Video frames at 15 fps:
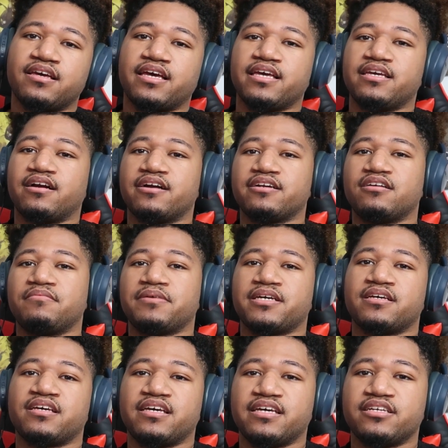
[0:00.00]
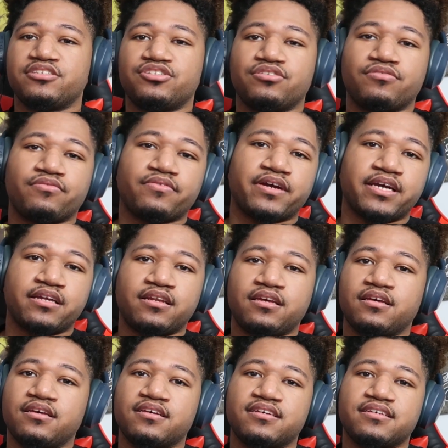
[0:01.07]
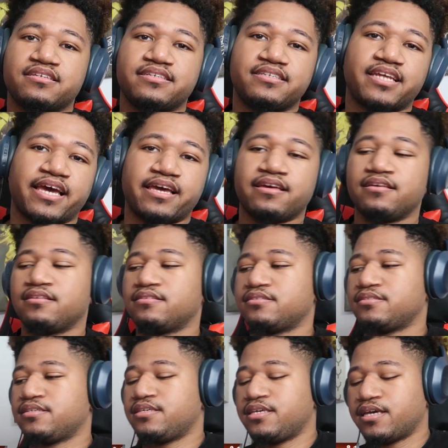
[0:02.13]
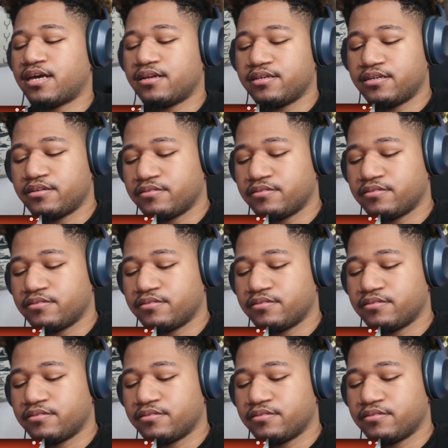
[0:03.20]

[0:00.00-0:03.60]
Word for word: And y'all already know, man. It's a rainy day. Let's get out of